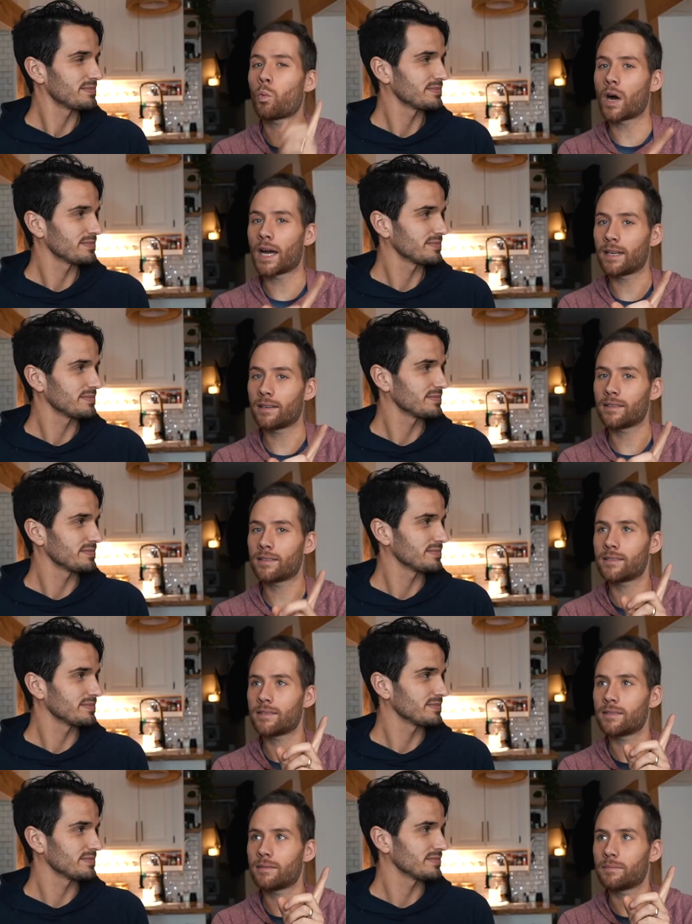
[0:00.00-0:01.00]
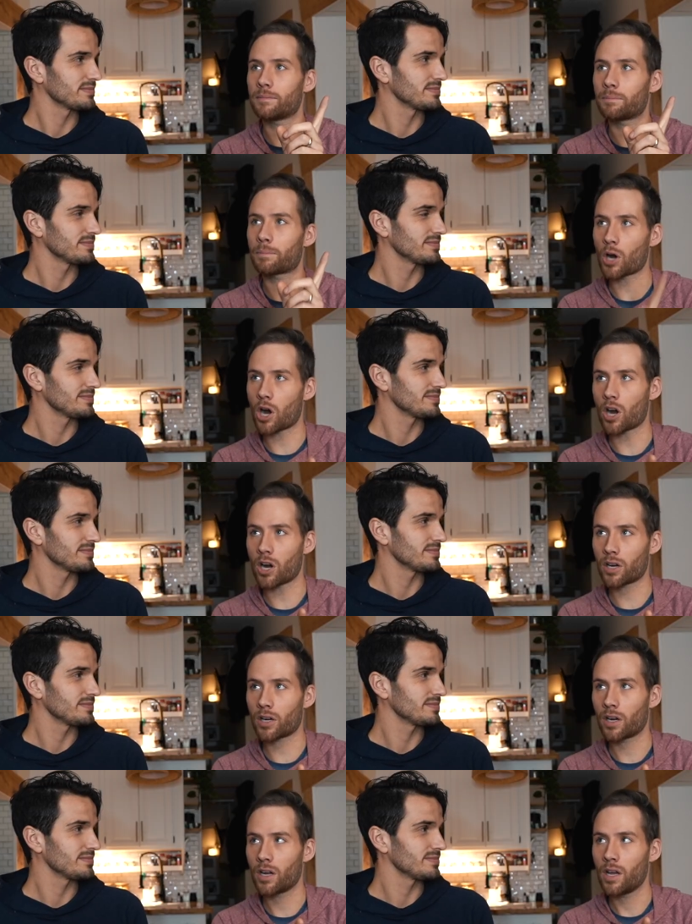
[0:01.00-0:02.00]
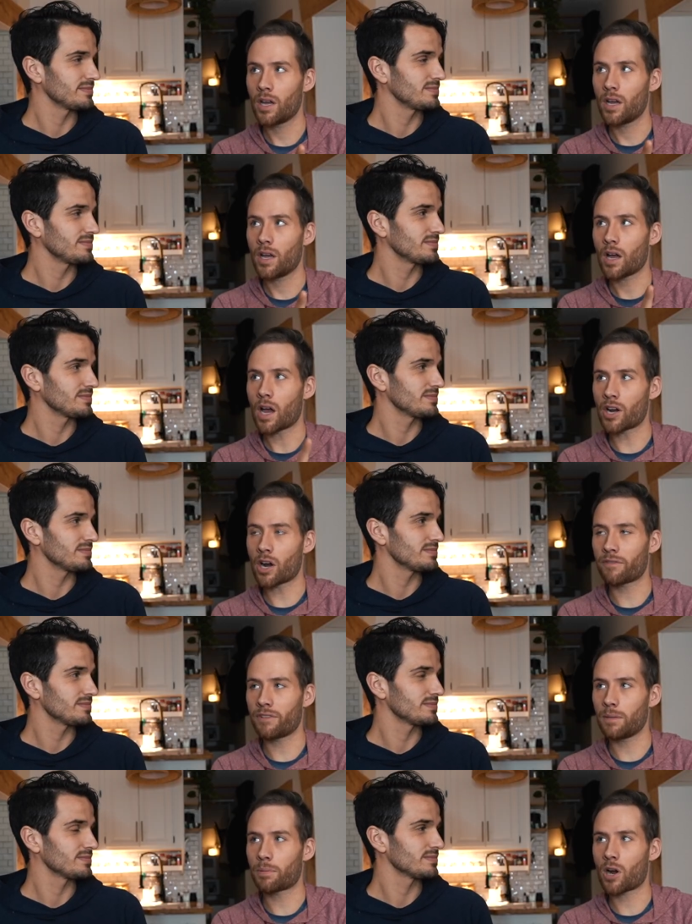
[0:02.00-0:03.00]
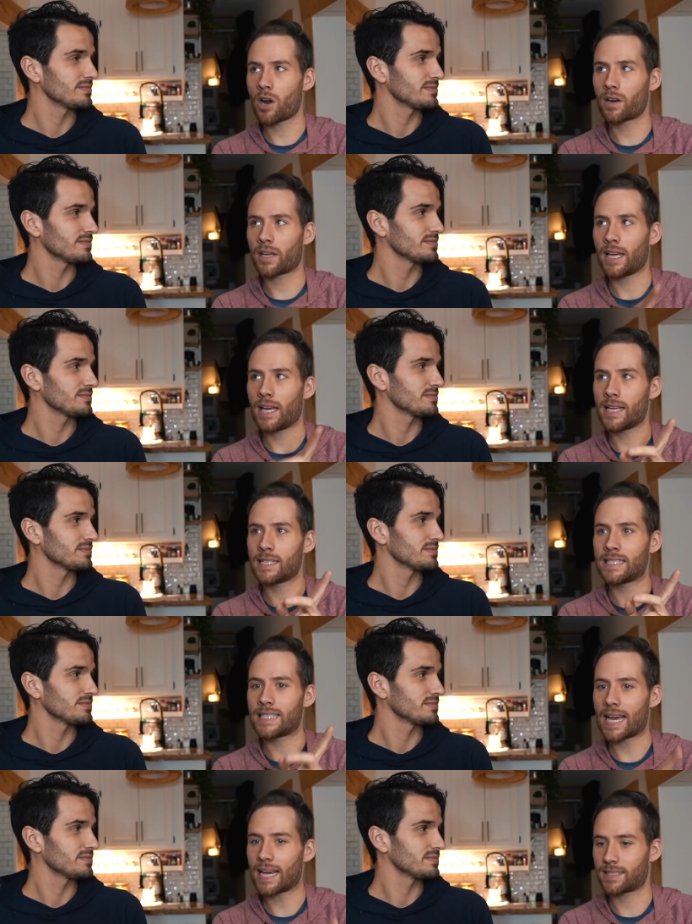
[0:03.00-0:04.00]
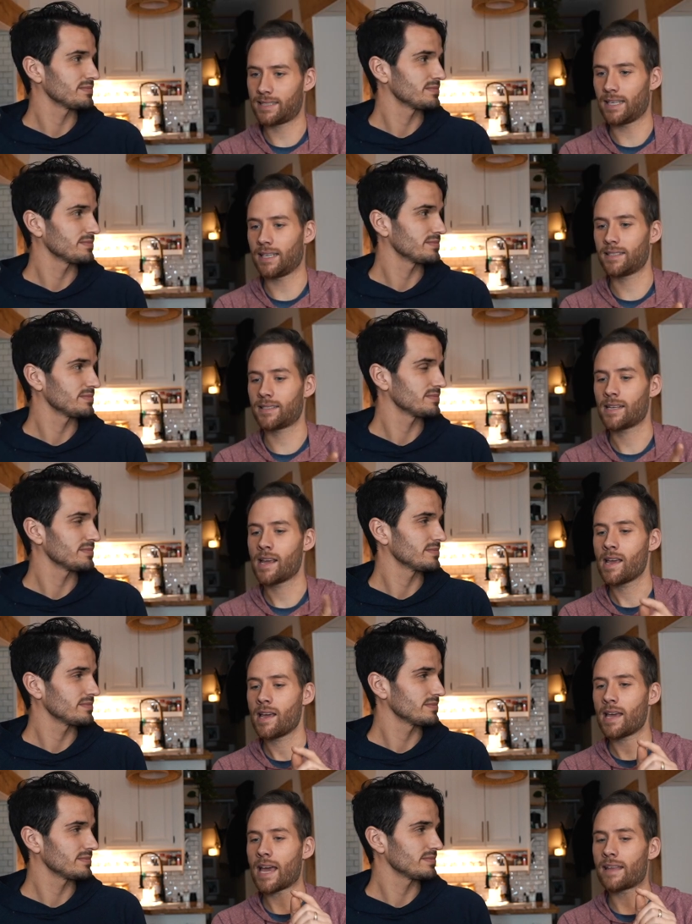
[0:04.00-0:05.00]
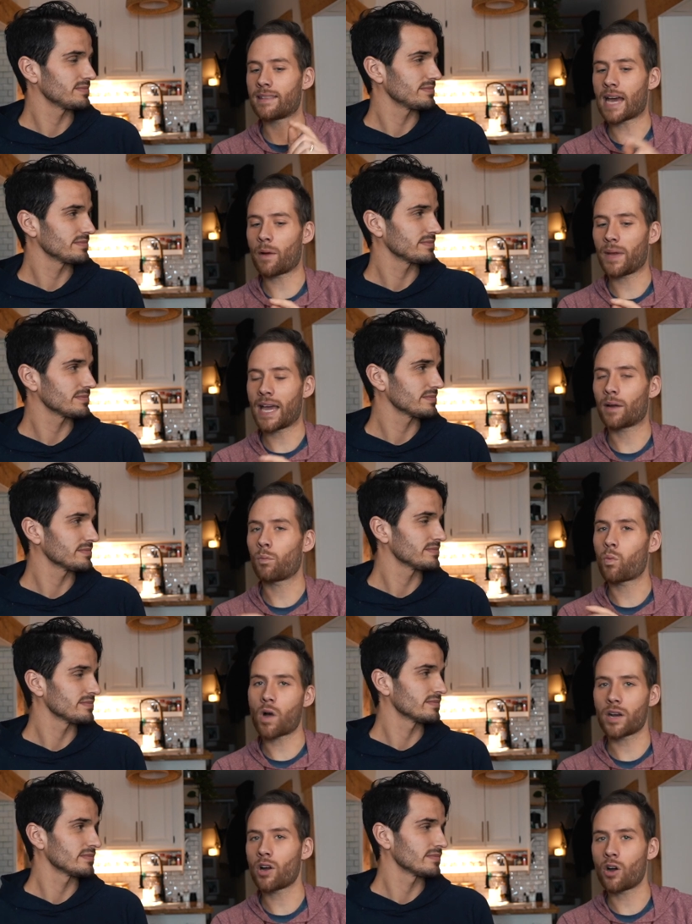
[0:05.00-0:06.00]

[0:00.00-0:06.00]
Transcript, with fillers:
Speaker 1: one park, an RV park in Texas, that we had one